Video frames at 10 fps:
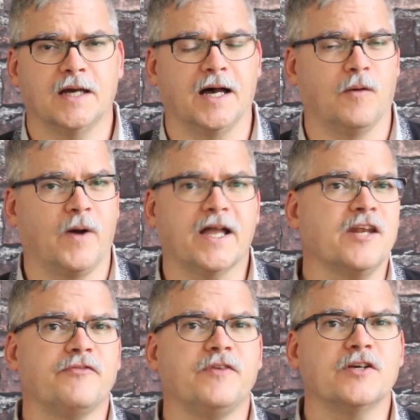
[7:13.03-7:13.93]
Uh, what
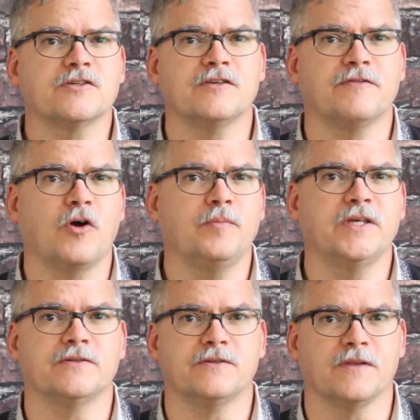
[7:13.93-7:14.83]
kind of fears and
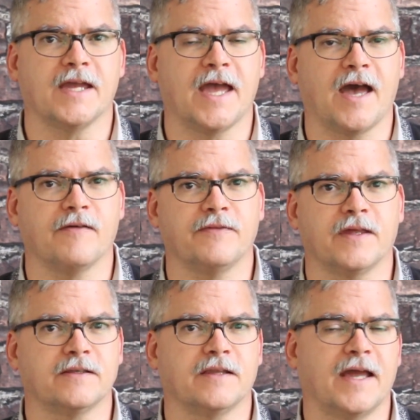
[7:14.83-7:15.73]
phobias do they have?
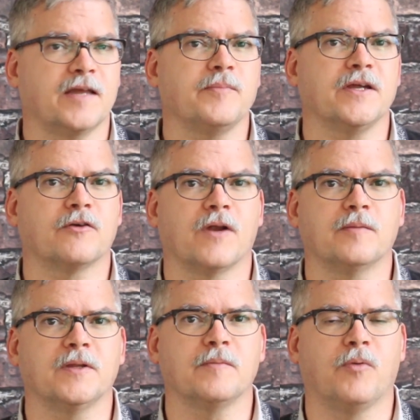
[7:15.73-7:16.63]
That, that can be
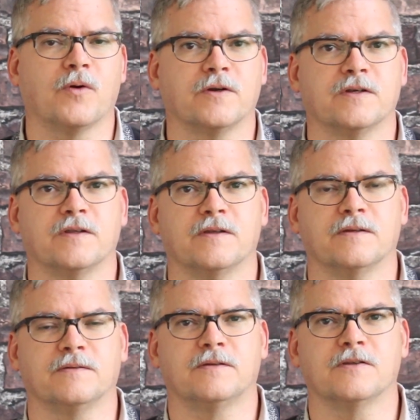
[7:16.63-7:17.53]
incredibly important to
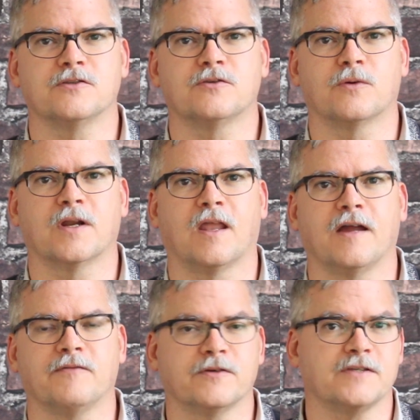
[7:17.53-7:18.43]
the, to the
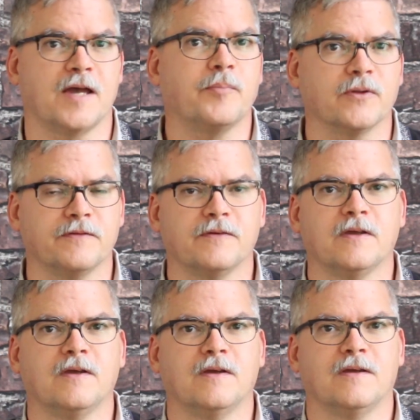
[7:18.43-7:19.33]
storyline. For example, if,
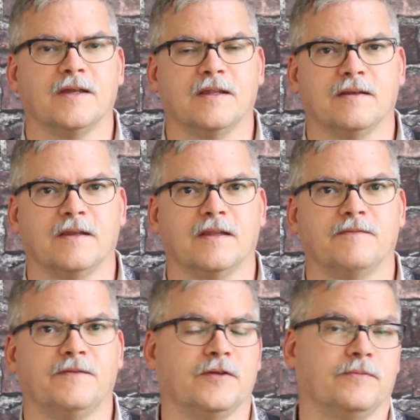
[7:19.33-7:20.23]
in, in,
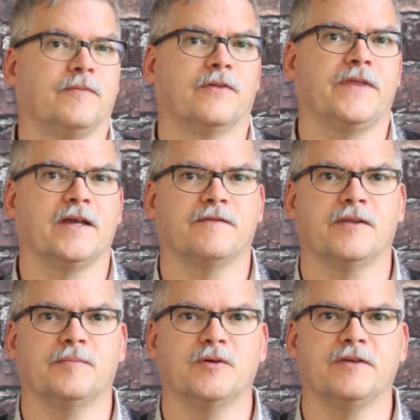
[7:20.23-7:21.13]
if you think of
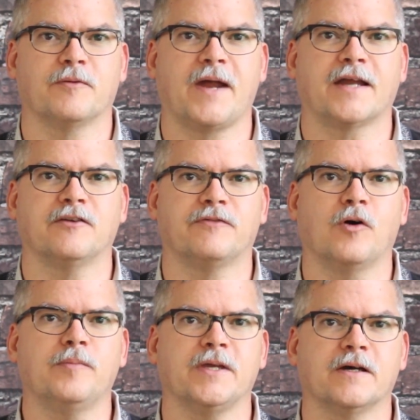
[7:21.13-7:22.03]
the movie
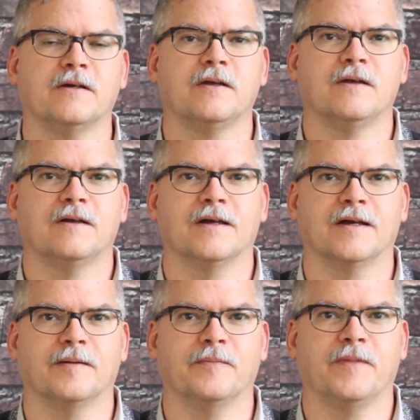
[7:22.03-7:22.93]
Arachnophobia,
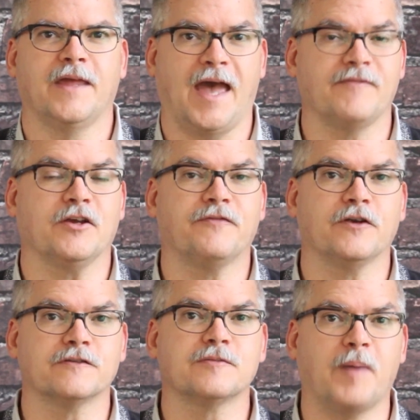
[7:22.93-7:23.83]
um, having a
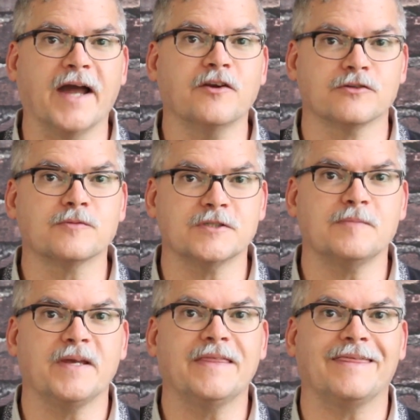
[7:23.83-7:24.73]
fear of spiders was a
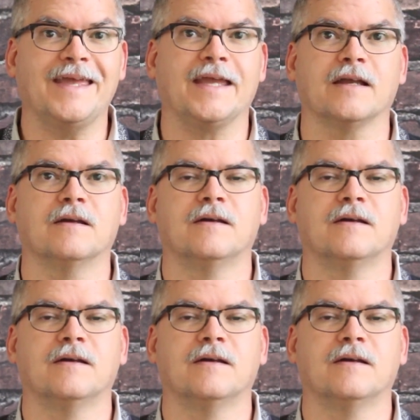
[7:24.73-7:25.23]
big thing.